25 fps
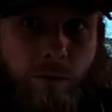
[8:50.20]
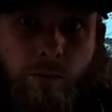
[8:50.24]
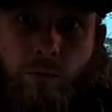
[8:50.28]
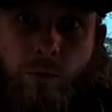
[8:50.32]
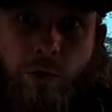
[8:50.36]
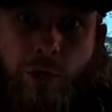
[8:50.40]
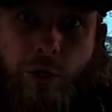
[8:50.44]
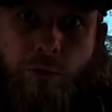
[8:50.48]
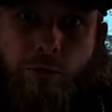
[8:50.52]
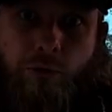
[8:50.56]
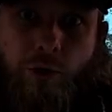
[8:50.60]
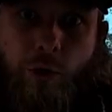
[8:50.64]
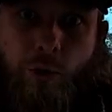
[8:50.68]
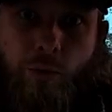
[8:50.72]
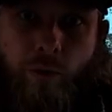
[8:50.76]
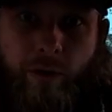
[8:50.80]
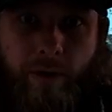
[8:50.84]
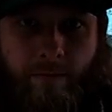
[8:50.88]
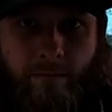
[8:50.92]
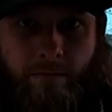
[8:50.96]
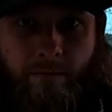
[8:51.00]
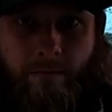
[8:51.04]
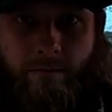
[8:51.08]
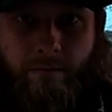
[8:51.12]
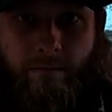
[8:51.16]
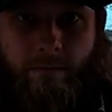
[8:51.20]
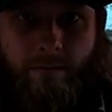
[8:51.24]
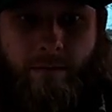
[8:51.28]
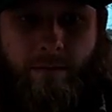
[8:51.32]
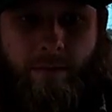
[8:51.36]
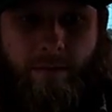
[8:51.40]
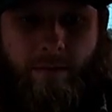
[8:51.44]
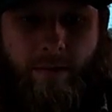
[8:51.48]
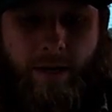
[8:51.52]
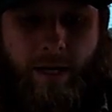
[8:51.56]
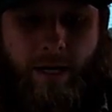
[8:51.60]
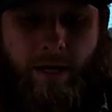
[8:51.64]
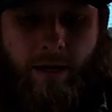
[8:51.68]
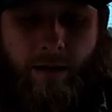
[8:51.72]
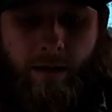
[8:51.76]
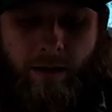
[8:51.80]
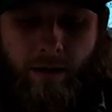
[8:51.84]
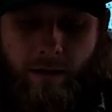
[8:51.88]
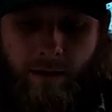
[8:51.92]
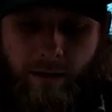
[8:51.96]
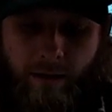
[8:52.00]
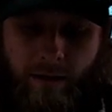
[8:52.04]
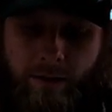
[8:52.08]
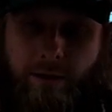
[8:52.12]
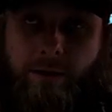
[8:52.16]
what are you doing?
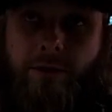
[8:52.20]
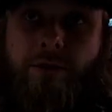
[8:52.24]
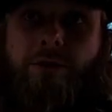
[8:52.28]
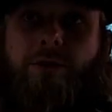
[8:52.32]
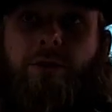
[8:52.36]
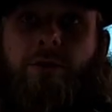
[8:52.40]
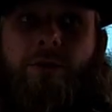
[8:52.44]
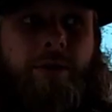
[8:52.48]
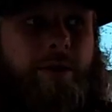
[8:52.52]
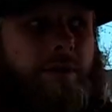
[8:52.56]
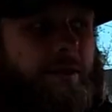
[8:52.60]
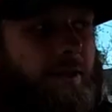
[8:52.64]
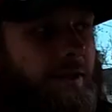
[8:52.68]
Because as soon